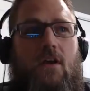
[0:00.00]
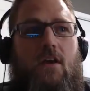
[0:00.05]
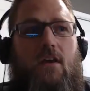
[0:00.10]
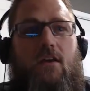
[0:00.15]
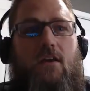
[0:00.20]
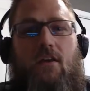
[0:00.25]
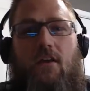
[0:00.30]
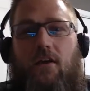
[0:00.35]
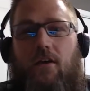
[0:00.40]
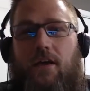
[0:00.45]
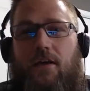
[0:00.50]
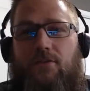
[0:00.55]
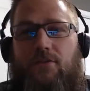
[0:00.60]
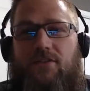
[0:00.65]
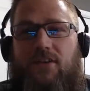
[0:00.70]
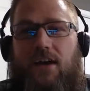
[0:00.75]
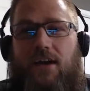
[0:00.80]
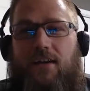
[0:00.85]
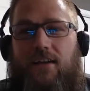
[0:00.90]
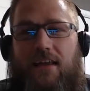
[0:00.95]
it was
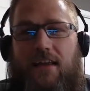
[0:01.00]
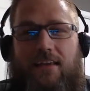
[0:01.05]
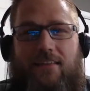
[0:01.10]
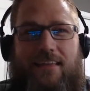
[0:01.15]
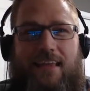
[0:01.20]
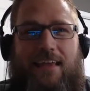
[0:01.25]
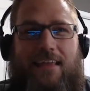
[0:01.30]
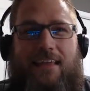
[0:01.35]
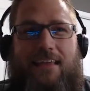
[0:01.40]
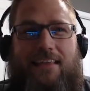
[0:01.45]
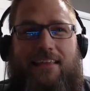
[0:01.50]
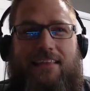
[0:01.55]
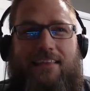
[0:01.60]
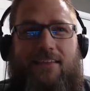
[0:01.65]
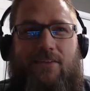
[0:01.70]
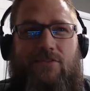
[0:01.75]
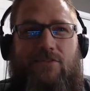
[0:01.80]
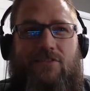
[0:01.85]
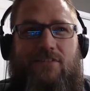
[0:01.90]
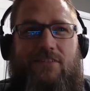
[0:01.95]
kind of
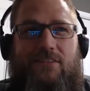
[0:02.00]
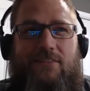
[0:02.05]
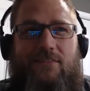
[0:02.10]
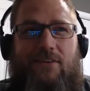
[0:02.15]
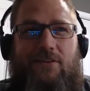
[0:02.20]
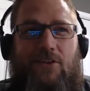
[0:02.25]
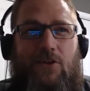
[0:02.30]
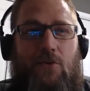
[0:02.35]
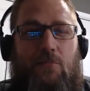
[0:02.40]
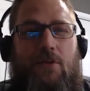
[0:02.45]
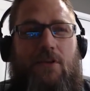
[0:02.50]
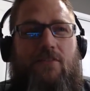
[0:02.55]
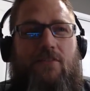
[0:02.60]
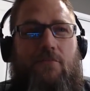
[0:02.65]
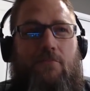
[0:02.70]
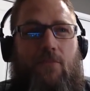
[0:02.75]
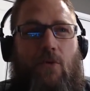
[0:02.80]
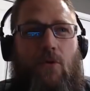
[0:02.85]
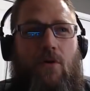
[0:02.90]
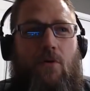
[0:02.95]
there's a little bit of a
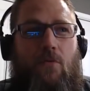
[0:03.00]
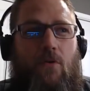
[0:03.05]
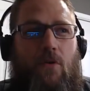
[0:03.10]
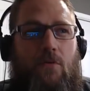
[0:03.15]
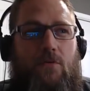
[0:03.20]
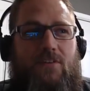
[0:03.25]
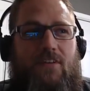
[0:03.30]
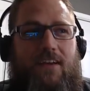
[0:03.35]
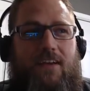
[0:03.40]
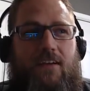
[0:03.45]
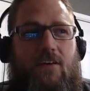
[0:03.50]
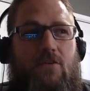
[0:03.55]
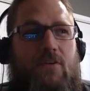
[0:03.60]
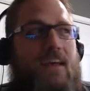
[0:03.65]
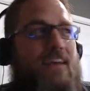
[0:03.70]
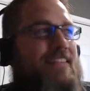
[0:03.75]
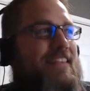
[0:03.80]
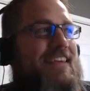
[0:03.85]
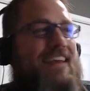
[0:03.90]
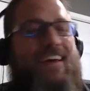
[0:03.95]
point where it was like,
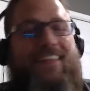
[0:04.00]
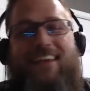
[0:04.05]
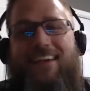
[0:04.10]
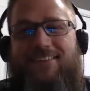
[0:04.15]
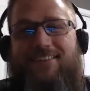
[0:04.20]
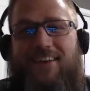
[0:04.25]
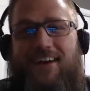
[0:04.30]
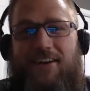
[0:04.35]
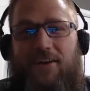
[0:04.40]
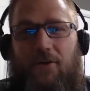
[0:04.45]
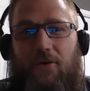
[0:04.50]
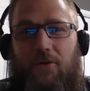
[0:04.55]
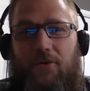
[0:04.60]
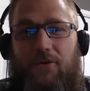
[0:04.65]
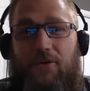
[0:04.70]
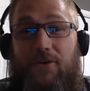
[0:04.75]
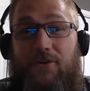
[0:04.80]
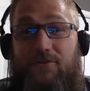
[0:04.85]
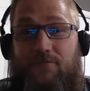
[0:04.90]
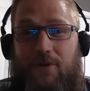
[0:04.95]
okay, yeah, that's kind of old
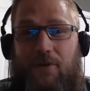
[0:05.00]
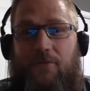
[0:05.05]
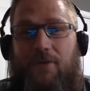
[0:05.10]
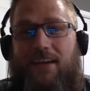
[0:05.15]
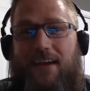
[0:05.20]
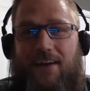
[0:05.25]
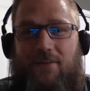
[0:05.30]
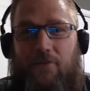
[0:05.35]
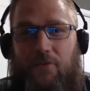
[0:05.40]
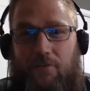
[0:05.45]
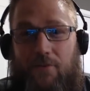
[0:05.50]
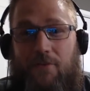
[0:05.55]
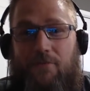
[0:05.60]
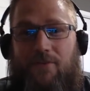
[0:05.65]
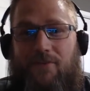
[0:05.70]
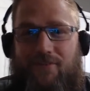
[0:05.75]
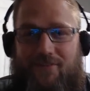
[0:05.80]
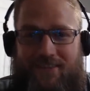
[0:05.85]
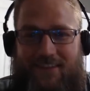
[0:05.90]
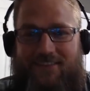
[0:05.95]
news, but we got to
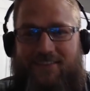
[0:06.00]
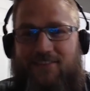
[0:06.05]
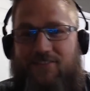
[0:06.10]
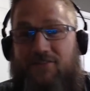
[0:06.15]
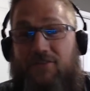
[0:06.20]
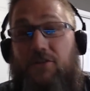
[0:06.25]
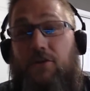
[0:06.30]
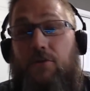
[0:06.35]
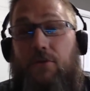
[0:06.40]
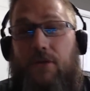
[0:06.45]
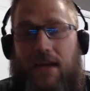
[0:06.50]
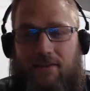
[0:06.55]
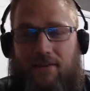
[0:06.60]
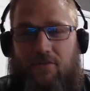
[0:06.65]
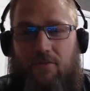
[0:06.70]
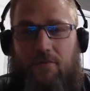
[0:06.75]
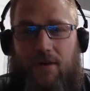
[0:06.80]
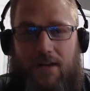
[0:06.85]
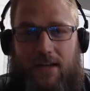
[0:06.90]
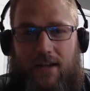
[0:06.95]
remember this is new to
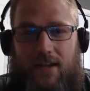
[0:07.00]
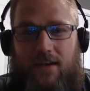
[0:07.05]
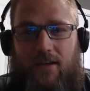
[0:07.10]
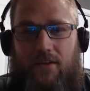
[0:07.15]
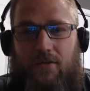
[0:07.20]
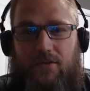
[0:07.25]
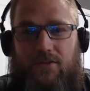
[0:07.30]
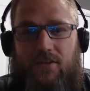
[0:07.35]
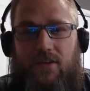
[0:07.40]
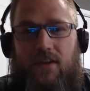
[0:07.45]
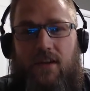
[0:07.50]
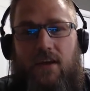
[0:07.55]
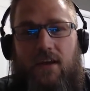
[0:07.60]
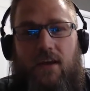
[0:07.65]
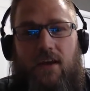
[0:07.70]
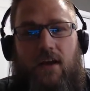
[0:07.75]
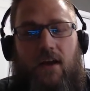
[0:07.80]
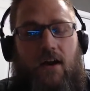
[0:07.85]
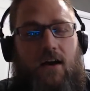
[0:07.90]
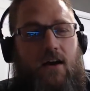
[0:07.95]
everybody else.
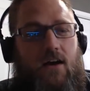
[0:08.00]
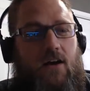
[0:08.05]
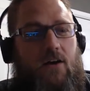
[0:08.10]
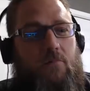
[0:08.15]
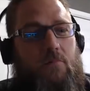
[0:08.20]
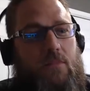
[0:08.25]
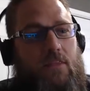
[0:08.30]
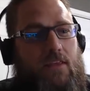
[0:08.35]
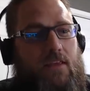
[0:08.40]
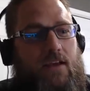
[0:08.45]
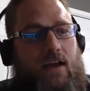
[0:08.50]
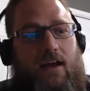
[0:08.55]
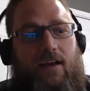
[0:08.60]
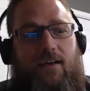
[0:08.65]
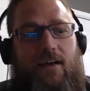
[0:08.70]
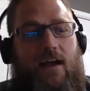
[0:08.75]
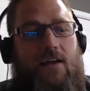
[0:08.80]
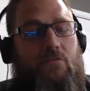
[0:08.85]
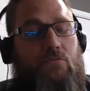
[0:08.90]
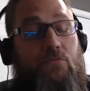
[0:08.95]

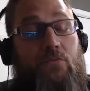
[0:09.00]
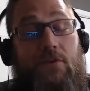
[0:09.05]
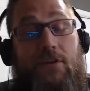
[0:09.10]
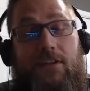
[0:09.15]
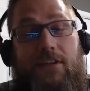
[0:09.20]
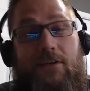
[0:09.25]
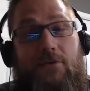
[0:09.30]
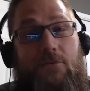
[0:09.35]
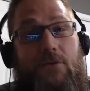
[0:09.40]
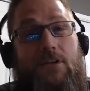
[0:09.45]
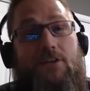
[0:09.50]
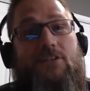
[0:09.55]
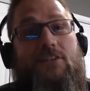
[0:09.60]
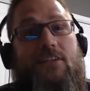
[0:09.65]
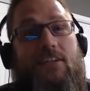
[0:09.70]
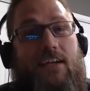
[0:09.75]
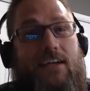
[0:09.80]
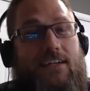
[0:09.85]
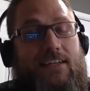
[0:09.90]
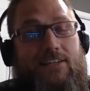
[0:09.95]
I really wish
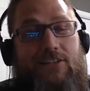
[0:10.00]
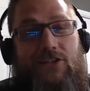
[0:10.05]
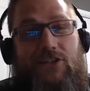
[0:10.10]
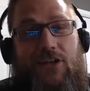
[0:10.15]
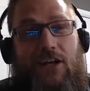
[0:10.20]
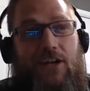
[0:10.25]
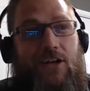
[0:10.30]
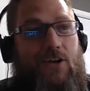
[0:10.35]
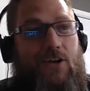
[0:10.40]
that I could share